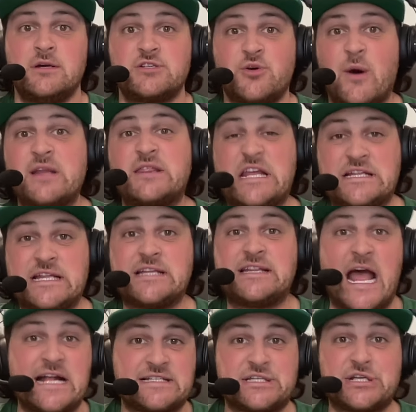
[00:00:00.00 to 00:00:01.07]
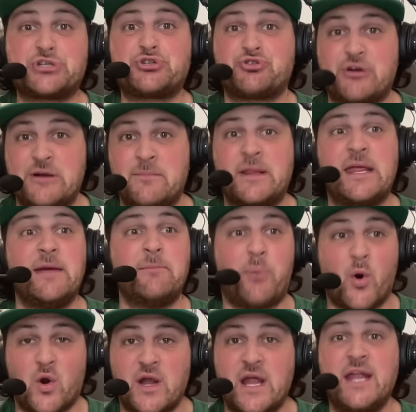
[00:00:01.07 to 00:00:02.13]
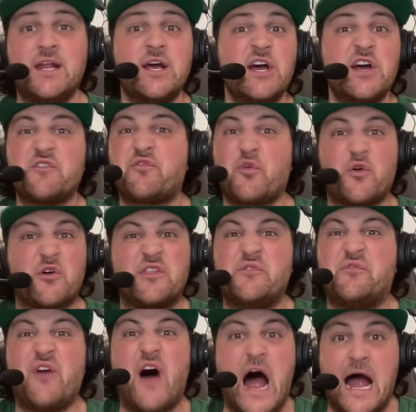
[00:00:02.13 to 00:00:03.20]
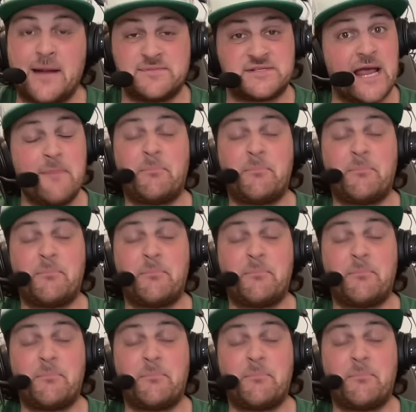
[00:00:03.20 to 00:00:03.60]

So I think that that's extremely important for the vibes.